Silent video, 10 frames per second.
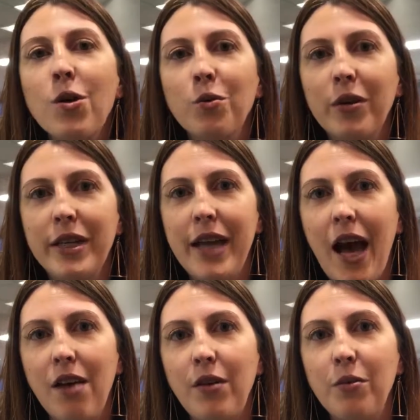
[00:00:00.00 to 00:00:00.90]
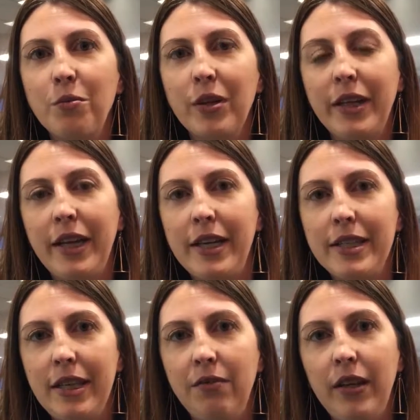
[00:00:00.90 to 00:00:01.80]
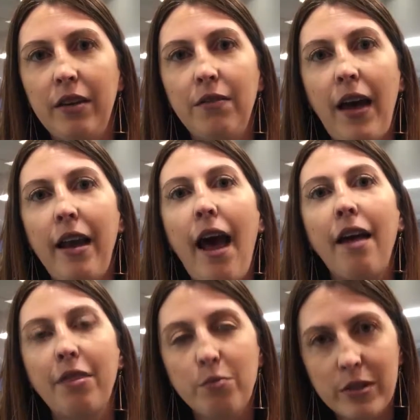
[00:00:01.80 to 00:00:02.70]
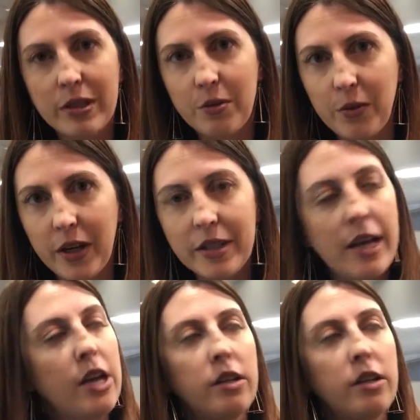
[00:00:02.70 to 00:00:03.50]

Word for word: We're going to have a really nice evening event at the resort.